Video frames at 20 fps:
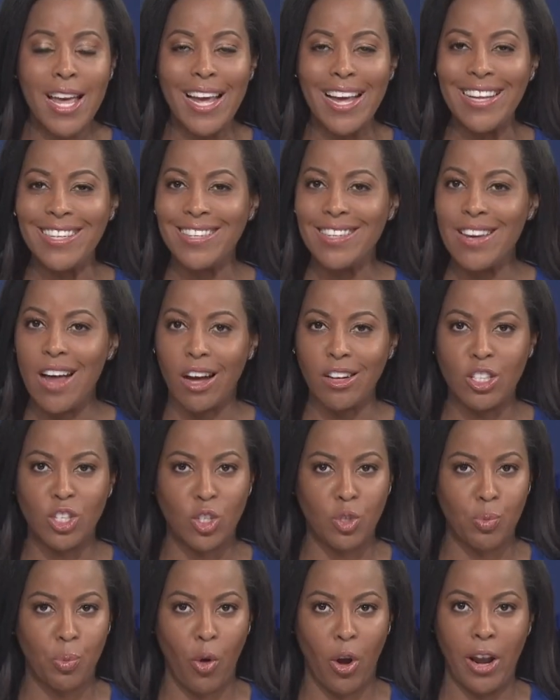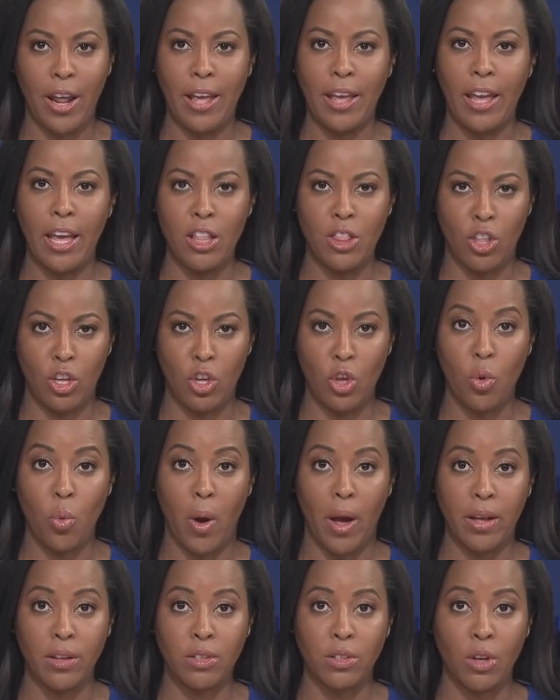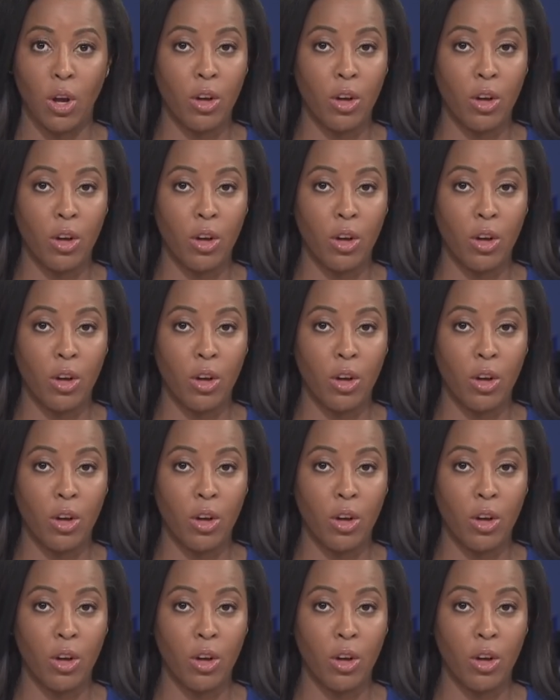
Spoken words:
is not spreading in the U.S.